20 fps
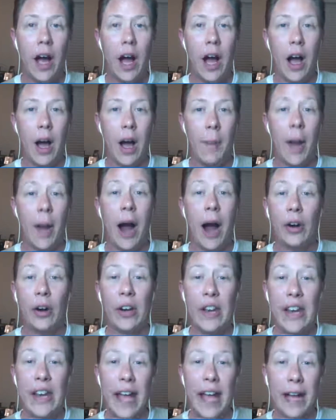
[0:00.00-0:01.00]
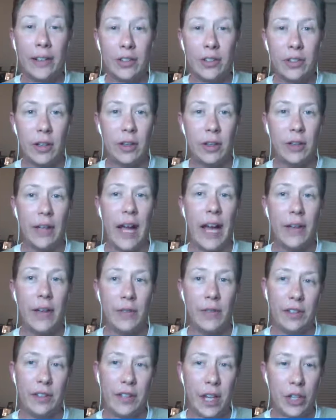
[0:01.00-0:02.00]
Our next live
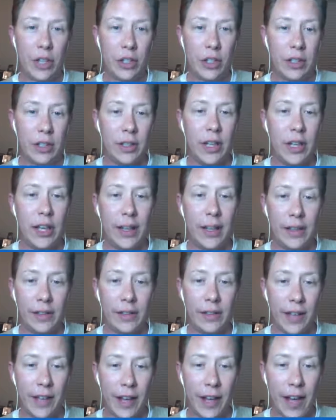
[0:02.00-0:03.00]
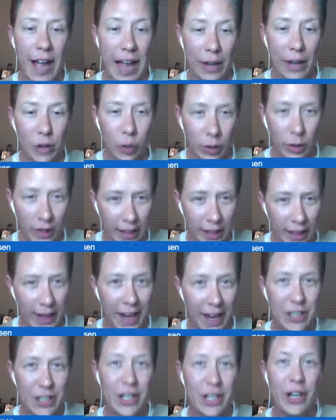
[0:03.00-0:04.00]
discussion is actually an
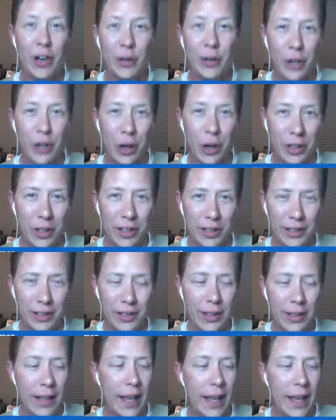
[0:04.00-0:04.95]
idea of Tony's,